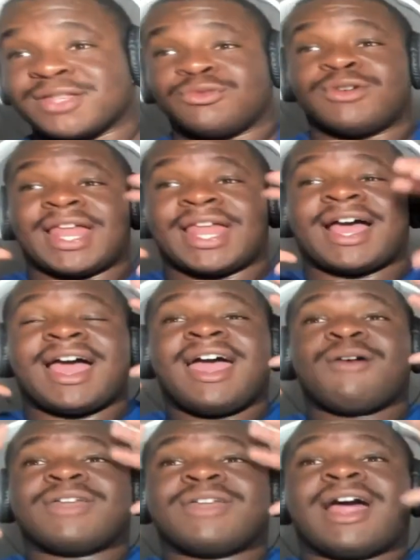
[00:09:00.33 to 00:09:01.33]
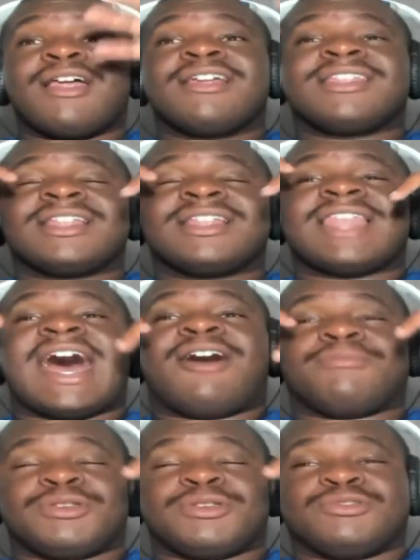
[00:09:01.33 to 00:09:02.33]
when I heard the
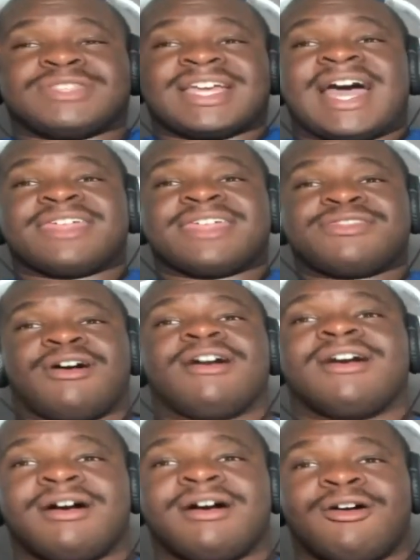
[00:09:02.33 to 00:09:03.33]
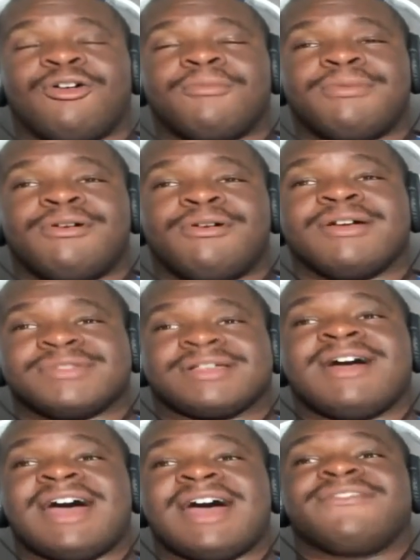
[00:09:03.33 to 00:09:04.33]
loud music, I thought, oh boy, it was going to have a